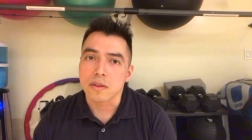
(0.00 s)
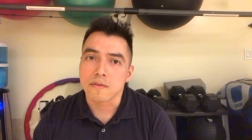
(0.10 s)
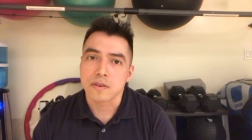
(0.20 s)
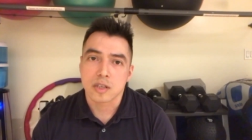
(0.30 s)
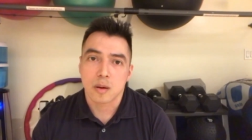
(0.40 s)
The
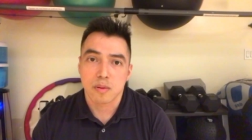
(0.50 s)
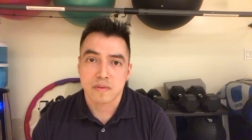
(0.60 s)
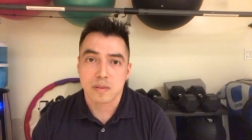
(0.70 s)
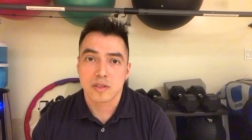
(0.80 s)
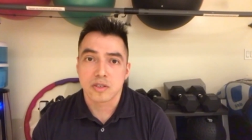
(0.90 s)
first couple of
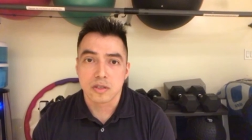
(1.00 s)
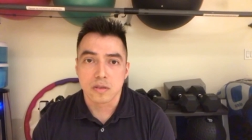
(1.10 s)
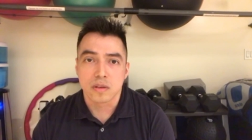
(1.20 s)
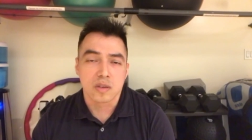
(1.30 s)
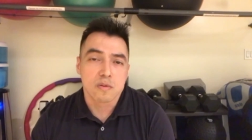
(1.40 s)
times that you
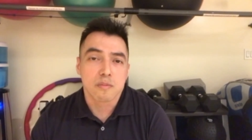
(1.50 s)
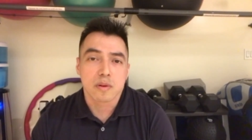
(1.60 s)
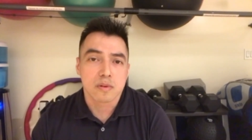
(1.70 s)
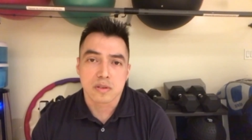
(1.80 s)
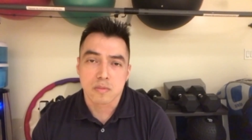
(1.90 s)
do it, you won't be
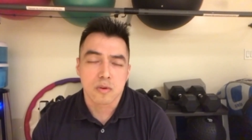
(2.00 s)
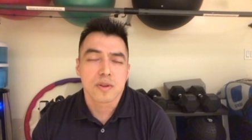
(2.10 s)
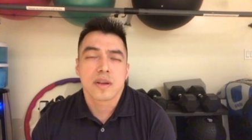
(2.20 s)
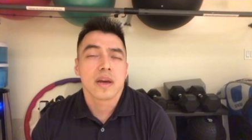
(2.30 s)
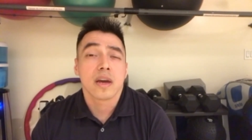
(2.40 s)
able to do
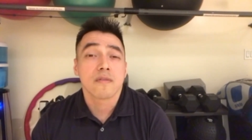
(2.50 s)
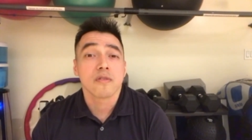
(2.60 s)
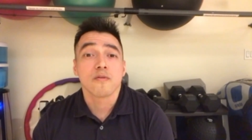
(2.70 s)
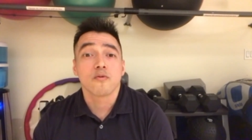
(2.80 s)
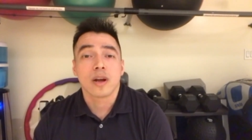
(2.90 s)
more than a
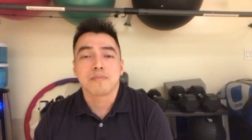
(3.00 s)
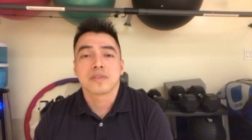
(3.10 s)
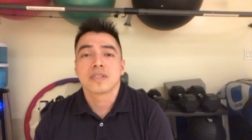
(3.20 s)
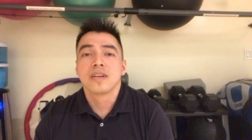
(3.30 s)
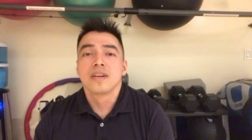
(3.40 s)
handful of reps.